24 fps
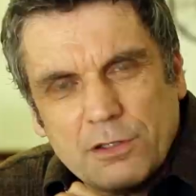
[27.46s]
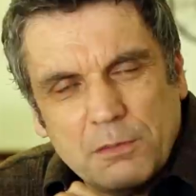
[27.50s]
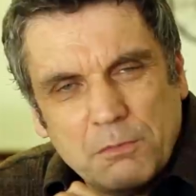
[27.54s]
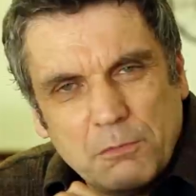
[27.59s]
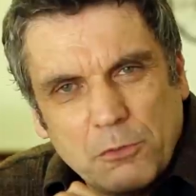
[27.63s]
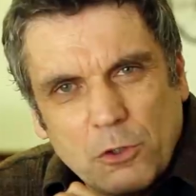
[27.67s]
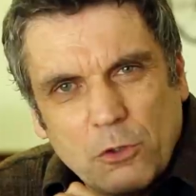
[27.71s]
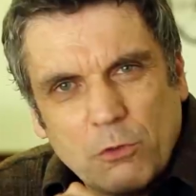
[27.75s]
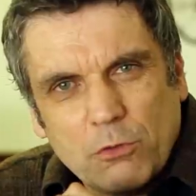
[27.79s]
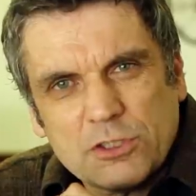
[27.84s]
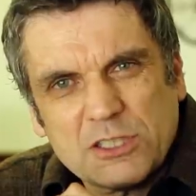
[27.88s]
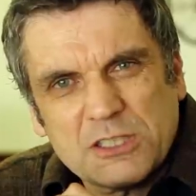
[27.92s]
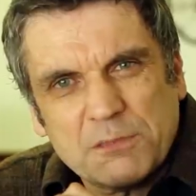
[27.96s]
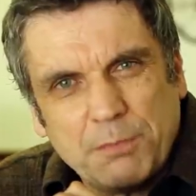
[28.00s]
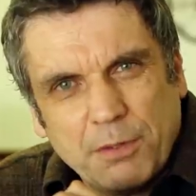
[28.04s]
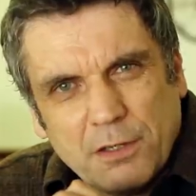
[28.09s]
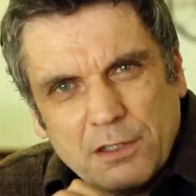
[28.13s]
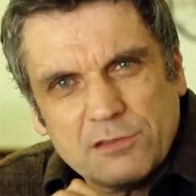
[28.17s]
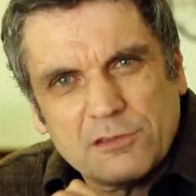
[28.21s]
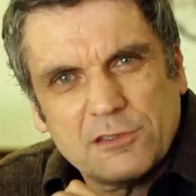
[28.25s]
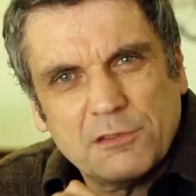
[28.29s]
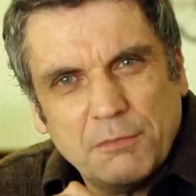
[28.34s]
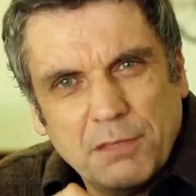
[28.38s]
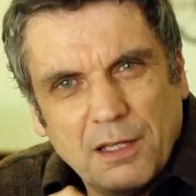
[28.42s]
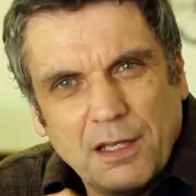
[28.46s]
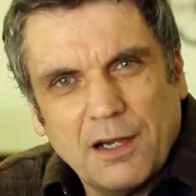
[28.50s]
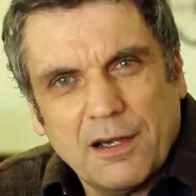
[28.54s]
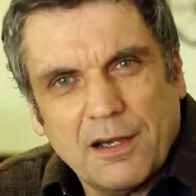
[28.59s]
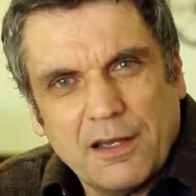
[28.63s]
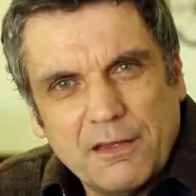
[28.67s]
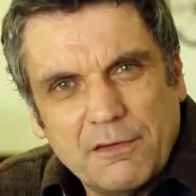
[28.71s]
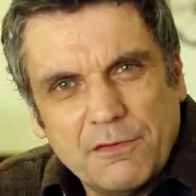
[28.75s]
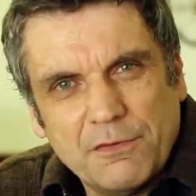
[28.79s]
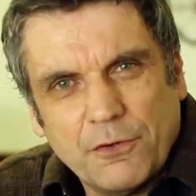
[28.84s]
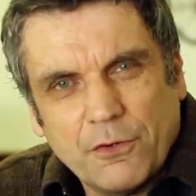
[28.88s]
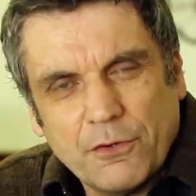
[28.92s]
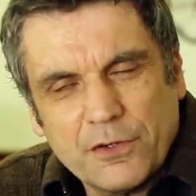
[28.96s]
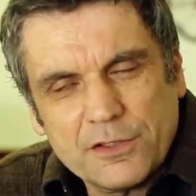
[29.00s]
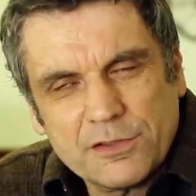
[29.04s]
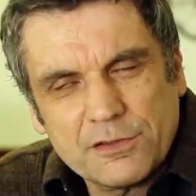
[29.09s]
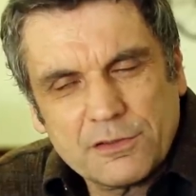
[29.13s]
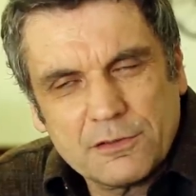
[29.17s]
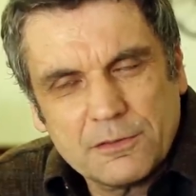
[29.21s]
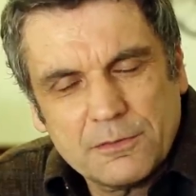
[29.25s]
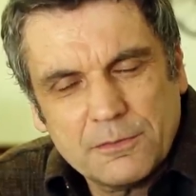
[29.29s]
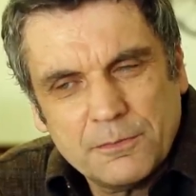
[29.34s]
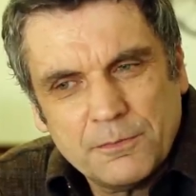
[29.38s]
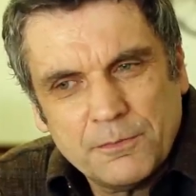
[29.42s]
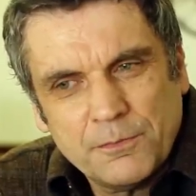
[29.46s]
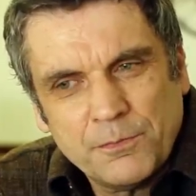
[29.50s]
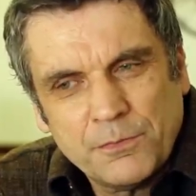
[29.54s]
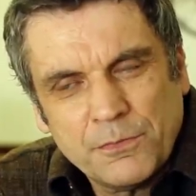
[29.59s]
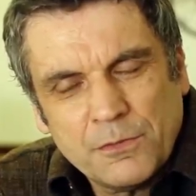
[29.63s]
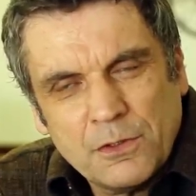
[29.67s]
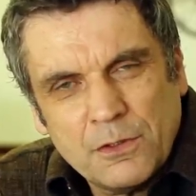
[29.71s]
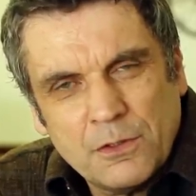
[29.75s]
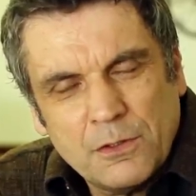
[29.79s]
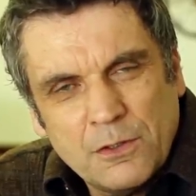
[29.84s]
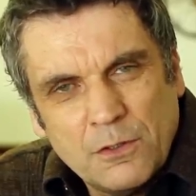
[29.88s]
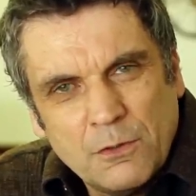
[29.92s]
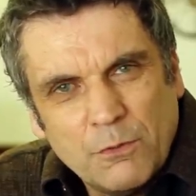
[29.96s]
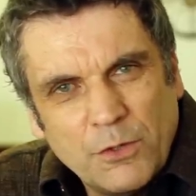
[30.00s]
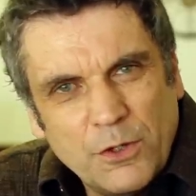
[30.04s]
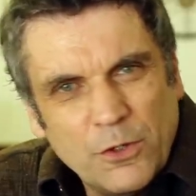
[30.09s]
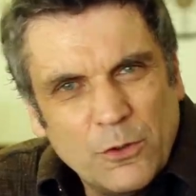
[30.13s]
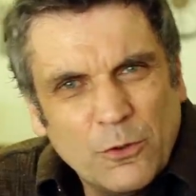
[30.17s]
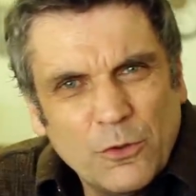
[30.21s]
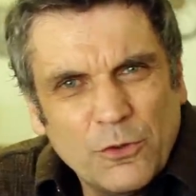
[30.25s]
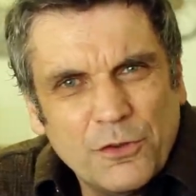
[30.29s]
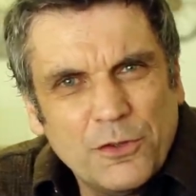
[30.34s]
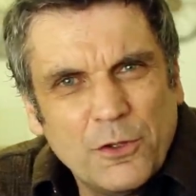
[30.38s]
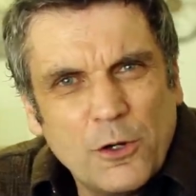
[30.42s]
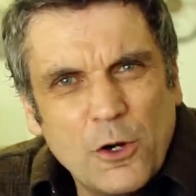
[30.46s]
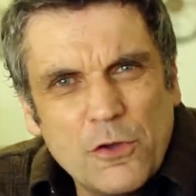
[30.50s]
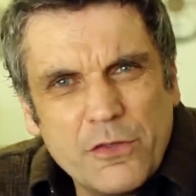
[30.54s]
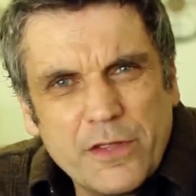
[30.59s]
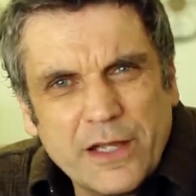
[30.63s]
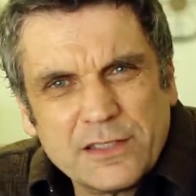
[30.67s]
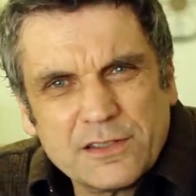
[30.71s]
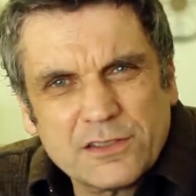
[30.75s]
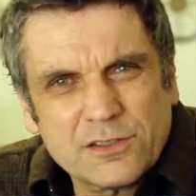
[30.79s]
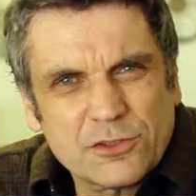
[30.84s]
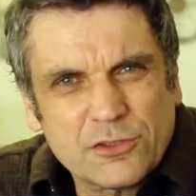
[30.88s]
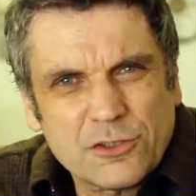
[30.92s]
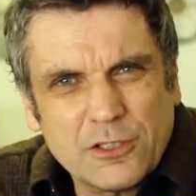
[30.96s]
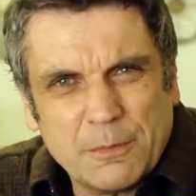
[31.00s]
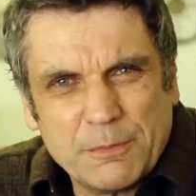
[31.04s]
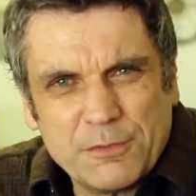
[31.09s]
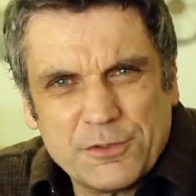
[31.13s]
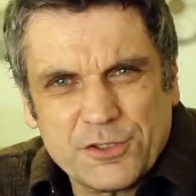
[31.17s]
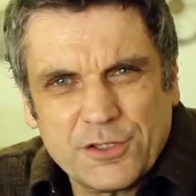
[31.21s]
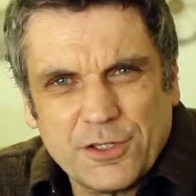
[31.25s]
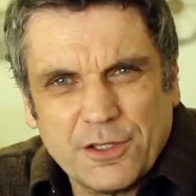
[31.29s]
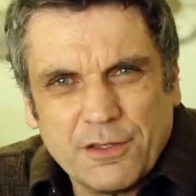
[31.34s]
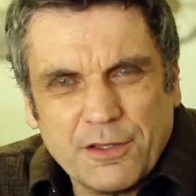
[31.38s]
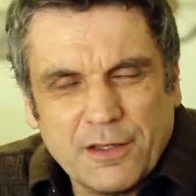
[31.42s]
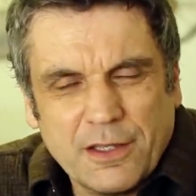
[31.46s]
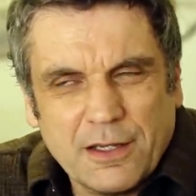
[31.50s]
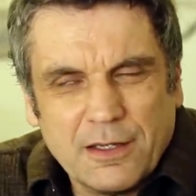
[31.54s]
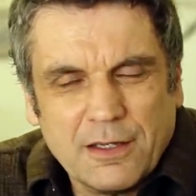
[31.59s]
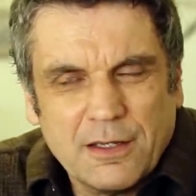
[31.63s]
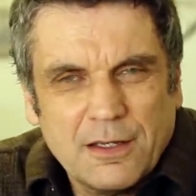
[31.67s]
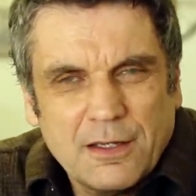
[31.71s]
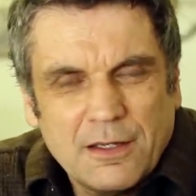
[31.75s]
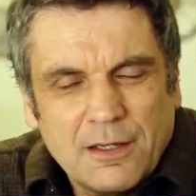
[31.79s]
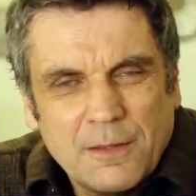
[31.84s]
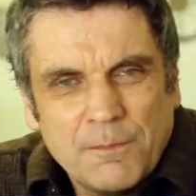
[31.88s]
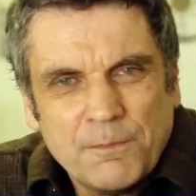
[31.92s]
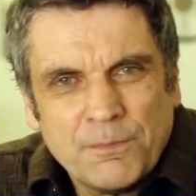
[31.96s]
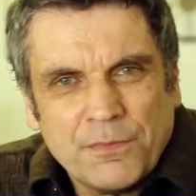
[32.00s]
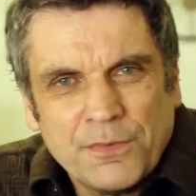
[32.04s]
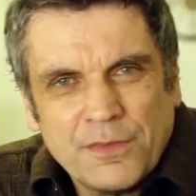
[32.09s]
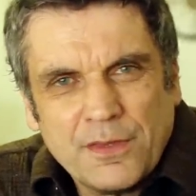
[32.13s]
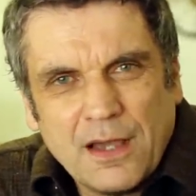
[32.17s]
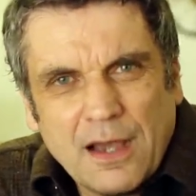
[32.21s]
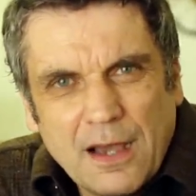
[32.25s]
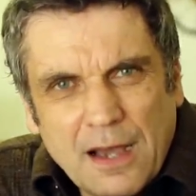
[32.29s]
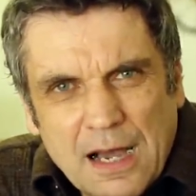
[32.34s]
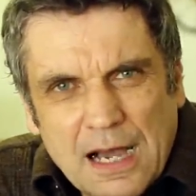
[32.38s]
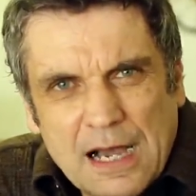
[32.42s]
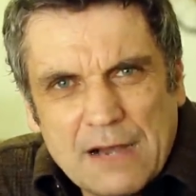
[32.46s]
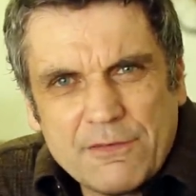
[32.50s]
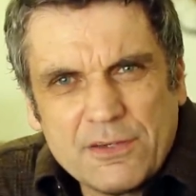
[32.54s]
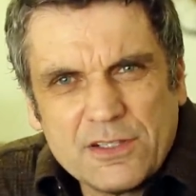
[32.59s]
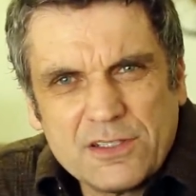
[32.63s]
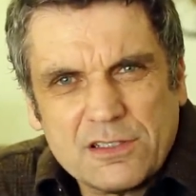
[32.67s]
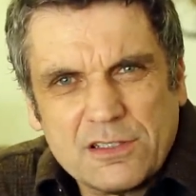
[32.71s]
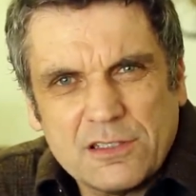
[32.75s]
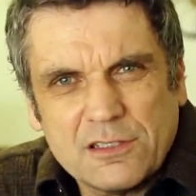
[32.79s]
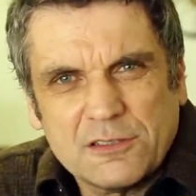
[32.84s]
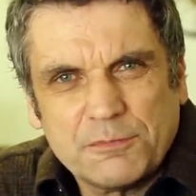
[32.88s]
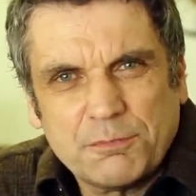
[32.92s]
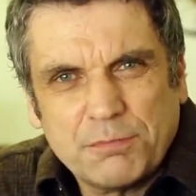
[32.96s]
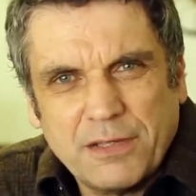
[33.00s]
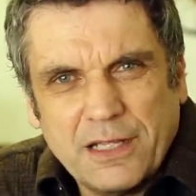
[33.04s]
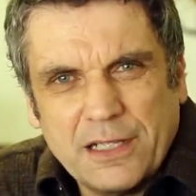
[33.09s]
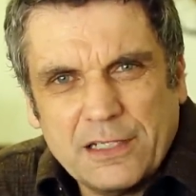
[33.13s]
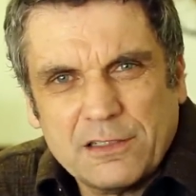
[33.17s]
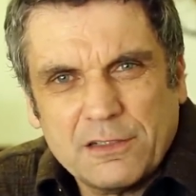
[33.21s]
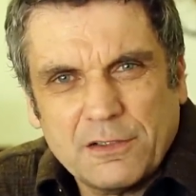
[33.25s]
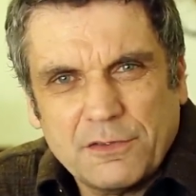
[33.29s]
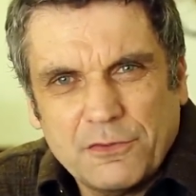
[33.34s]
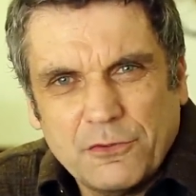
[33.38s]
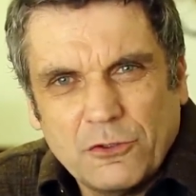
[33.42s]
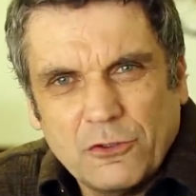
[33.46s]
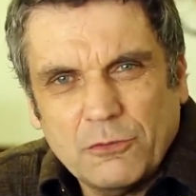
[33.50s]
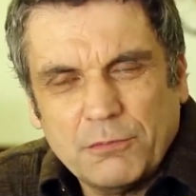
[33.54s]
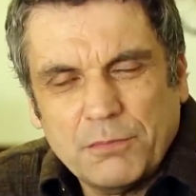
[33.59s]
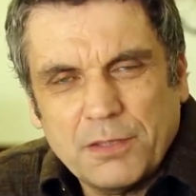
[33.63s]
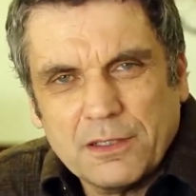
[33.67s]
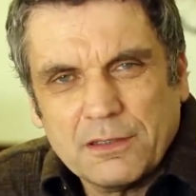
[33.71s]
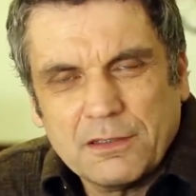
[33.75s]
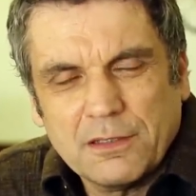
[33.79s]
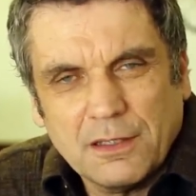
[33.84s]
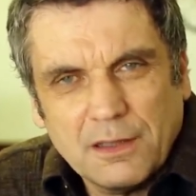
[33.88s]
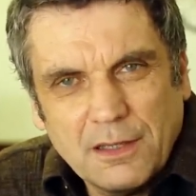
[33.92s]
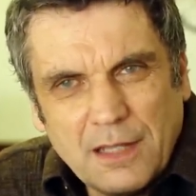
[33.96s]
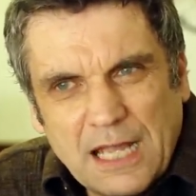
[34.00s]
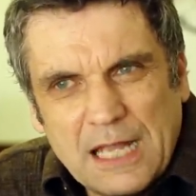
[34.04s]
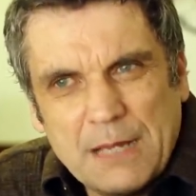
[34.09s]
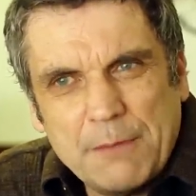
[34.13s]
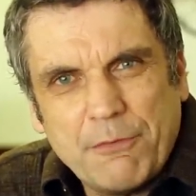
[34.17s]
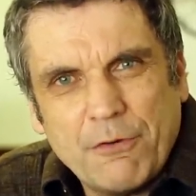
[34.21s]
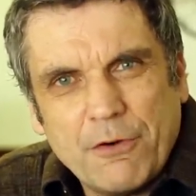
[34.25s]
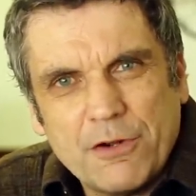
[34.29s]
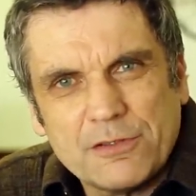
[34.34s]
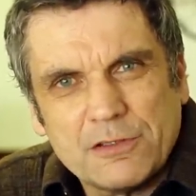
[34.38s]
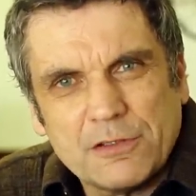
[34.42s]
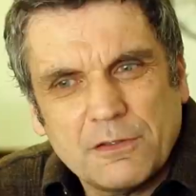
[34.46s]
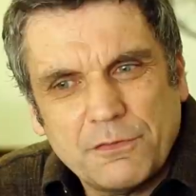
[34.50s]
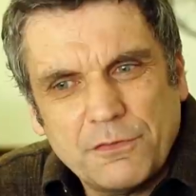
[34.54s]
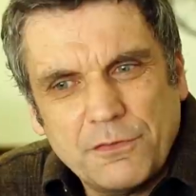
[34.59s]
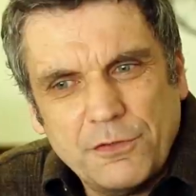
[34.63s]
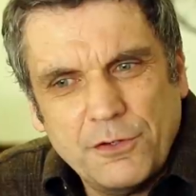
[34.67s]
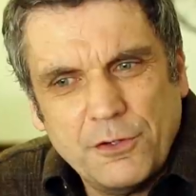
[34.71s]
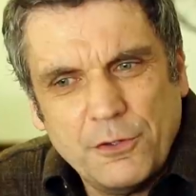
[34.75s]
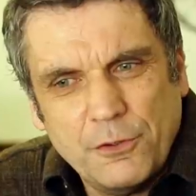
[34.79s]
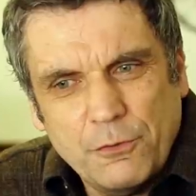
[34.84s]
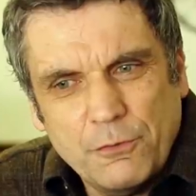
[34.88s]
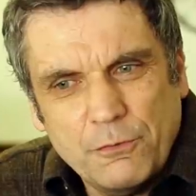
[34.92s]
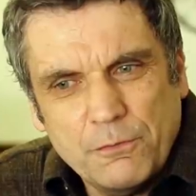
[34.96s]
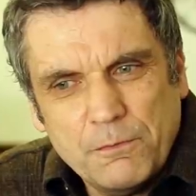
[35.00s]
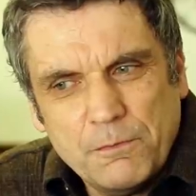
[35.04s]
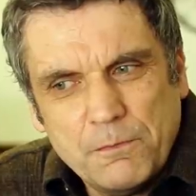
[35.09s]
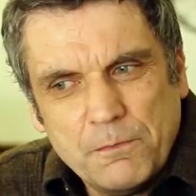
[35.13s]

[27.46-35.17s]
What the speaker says: and more responsibility for us. We all know that scripture that the harvest is plentiful, but the laborers are few.